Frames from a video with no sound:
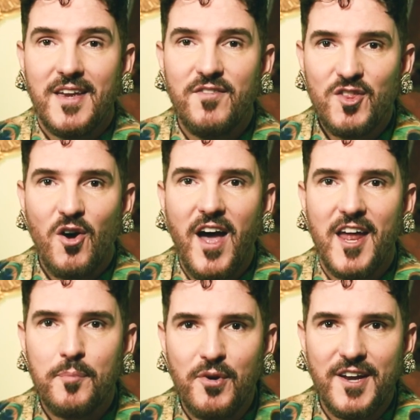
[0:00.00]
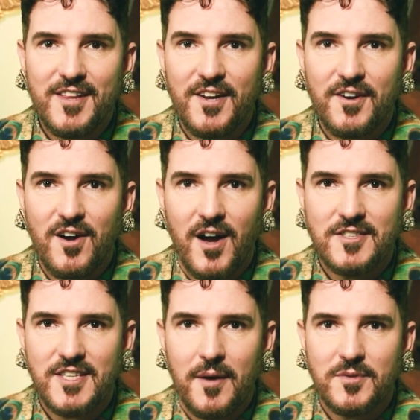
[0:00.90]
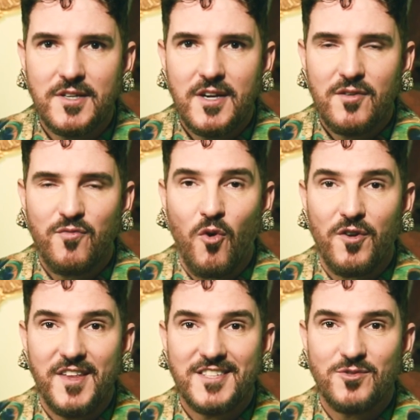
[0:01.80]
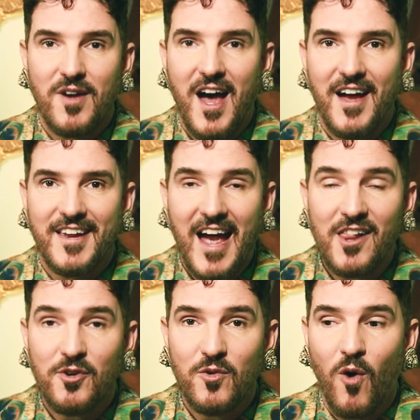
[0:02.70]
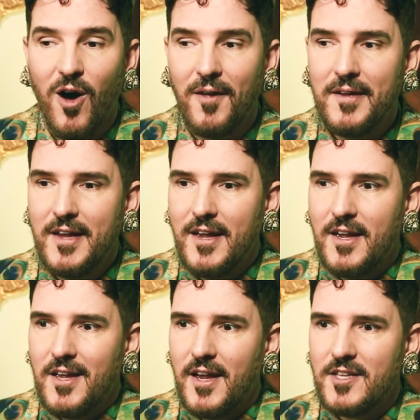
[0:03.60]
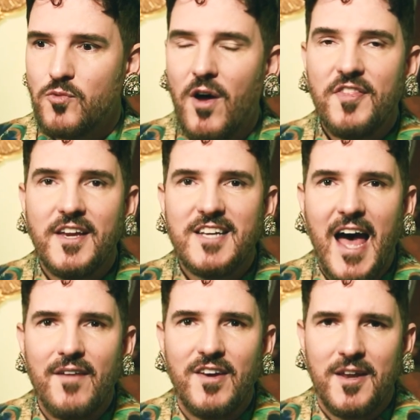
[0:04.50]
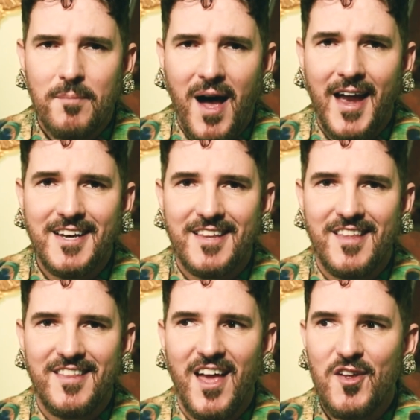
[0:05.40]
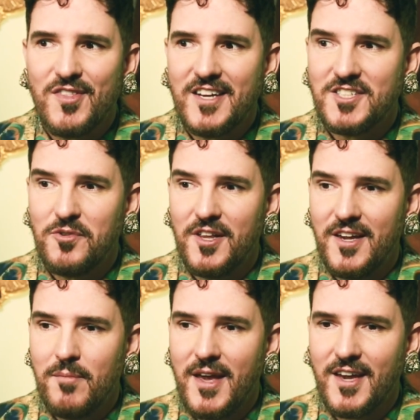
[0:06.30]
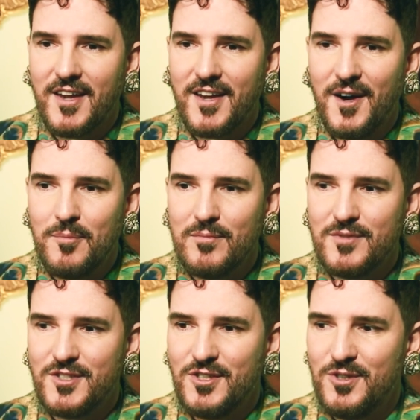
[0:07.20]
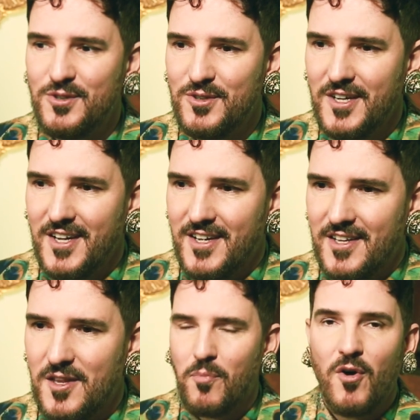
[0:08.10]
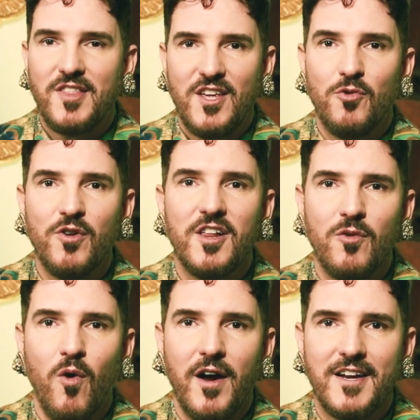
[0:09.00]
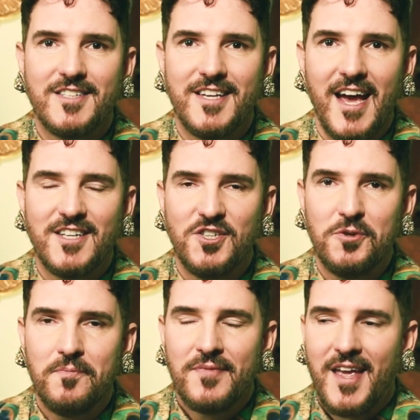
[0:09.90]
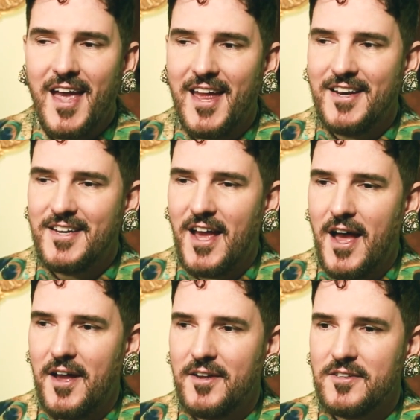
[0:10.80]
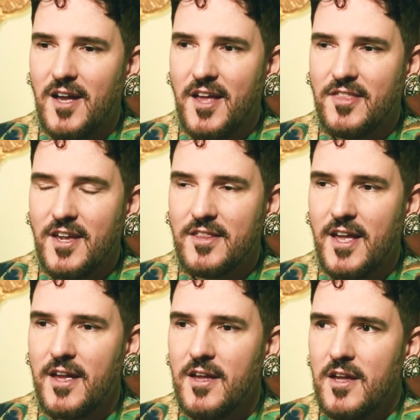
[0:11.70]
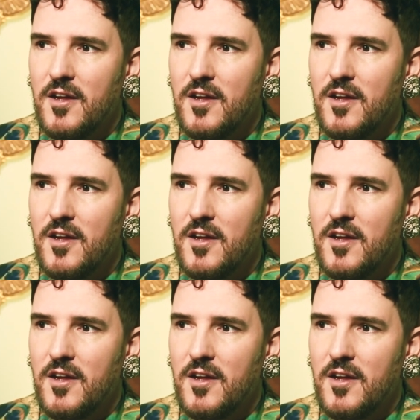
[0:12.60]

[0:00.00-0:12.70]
Even though I had a pretty clear concept for this gallery wall, It's one thing to have it in mind, and then the other thing to really make it come to the point that you really want it to get to. And I think that